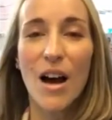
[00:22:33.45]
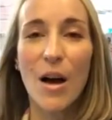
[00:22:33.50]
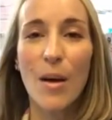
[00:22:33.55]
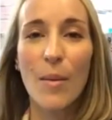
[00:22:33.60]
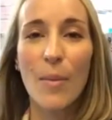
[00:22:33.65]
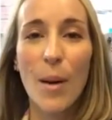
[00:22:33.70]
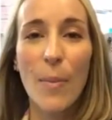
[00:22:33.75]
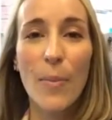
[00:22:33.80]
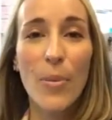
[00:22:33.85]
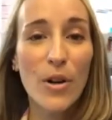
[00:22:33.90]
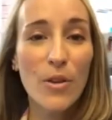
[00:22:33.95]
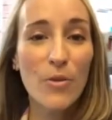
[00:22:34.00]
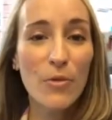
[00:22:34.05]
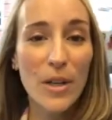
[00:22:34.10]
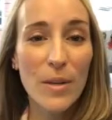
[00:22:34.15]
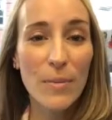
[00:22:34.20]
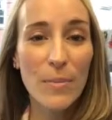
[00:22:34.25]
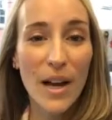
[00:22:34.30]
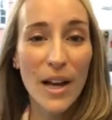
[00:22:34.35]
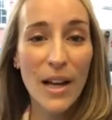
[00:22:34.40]
A book
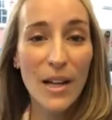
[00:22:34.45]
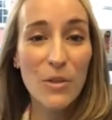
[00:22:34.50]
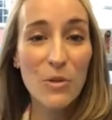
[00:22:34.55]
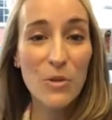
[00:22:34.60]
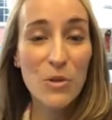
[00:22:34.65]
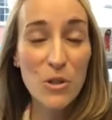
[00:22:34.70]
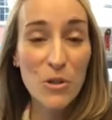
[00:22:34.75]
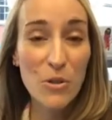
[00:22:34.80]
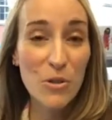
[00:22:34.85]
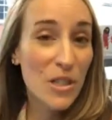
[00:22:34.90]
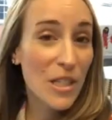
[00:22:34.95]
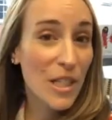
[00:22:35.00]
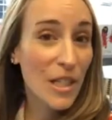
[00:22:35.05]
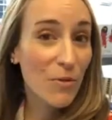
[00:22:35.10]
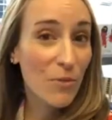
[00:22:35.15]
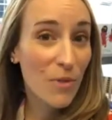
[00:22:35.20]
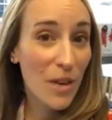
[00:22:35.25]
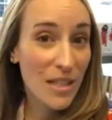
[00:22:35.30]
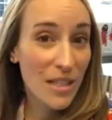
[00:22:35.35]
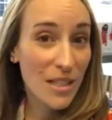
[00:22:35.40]
written by a New
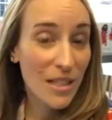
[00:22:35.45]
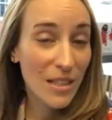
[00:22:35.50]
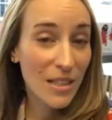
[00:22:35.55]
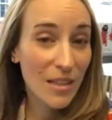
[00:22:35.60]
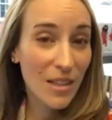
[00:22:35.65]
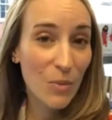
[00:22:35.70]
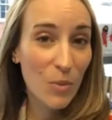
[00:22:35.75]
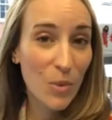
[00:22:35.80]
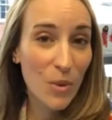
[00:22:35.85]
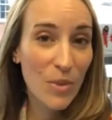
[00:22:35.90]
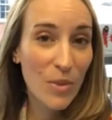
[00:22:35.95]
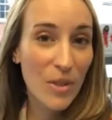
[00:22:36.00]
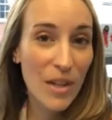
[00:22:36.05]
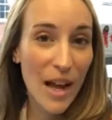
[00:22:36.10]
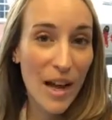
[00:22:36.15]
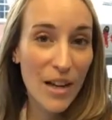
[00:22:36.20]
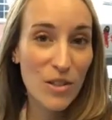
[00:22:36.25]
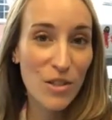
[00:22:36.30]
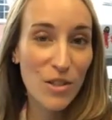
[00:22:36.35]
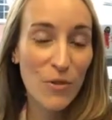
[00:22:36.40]
Jersey resident, a woman
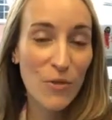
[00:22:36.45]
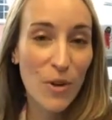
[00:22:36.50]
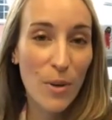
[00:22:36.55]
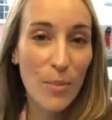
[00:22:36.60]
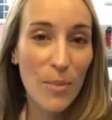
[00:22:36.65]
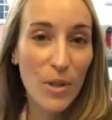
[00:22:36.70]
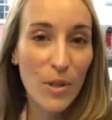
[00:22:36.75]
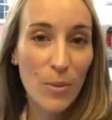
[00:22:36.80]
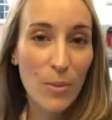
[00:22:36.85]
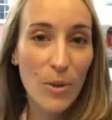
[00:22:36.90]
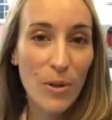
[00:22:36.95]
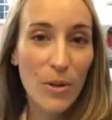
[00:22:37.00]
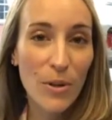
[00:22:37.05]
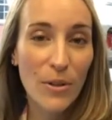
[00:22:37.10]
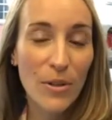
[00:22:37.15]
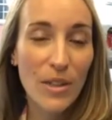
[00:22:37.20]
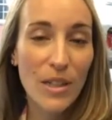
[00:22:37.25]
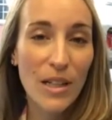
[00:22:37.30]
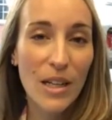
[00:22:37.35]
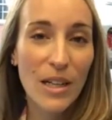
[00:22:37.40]
actually from
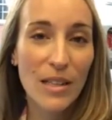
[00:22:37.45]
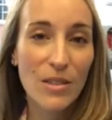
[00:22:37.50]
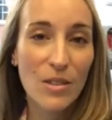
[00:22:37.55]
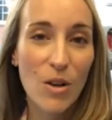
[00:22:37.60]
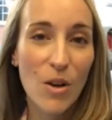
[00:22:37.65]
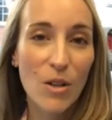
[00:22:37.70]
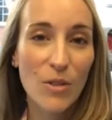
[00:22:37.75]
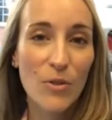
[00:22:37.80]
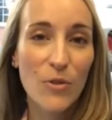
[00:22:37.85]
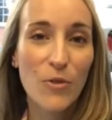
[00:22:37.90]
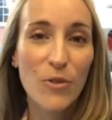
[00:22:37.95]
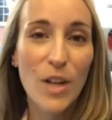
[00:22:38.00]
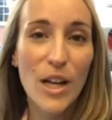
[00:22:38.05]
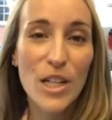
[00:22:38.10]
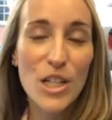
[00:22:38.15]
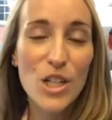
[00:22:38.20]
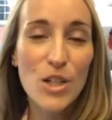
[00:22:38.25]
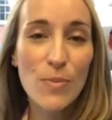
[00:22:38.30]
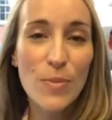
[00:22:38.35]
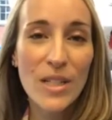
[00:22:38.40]
Millburn. It's called
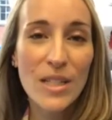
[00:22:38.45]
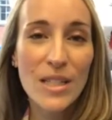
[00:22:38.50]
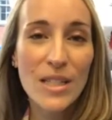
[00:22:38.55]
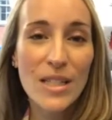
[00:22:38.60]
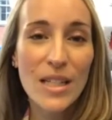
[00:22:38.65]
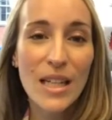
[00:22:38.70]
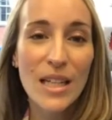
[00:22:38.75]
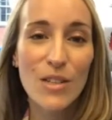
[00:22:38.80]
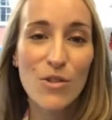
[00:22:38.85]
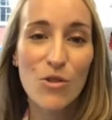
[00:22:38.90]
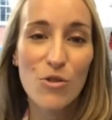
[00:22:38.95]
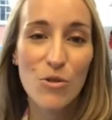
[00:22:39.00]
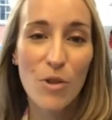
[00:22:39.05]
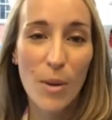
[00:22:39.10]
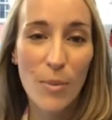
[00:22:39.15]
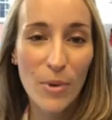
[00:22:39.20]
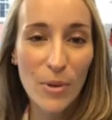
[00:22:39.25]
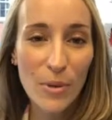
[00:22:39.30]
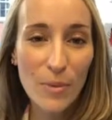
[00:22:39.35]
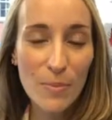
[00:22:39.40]
Fleischman's in
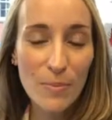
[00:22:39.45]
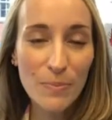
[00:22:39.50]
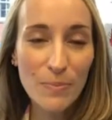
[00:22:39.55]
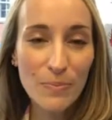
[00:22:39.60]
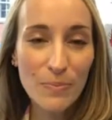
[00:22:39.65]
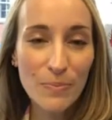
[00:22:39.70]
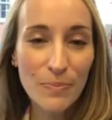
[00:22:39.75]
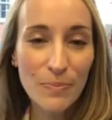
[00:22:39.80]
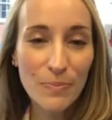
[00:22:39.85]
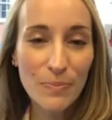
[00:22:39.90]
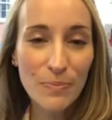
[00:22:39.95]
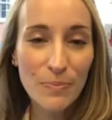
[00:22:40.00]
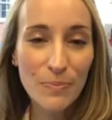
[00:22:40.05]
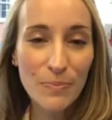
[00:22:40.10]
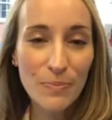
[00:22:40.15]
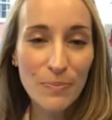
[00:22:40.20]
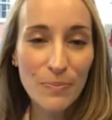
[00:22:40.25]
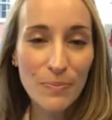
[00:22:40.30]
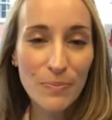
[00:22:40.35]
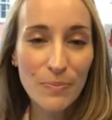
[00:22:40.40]
Trouble.
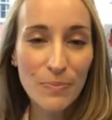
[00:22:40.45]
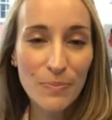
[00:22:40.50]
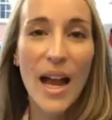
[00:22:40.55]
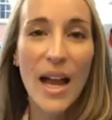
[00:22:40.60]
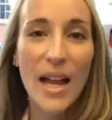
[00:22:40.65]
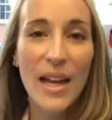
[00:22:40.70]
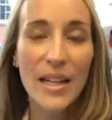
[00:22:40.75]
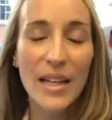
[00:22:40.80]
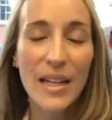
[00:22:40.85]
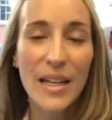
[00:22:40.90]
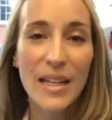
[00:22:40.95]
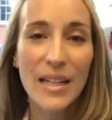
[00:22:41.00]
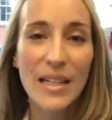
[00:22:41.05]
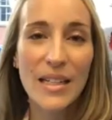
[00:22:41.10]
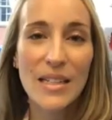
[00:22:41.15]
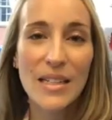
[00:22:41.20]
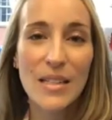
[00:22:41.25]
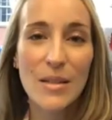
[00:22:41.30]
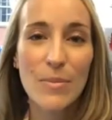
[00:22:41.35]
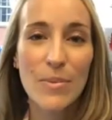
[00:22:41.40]
And
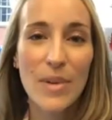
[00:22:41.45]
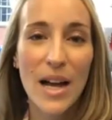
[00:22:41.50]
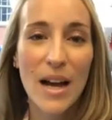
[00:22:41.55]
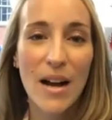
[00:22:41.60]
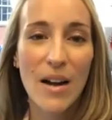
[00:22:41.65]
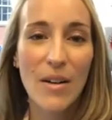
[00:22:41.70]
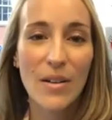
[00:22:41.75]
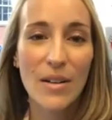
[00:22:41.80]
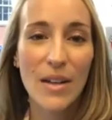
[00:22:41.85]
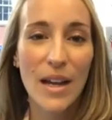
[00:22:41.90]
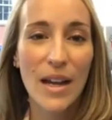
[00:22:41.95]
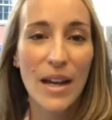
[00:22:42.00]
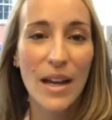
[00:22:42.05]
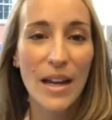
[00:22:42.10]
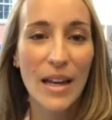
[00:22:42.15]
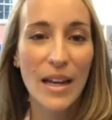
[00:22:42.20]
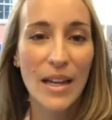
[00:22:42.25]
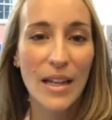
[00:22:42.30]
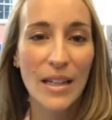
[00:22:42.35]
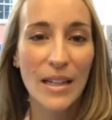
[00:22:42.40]
it is about
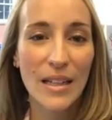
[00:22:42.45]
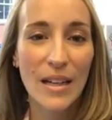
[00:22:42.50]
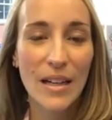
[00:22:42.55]
a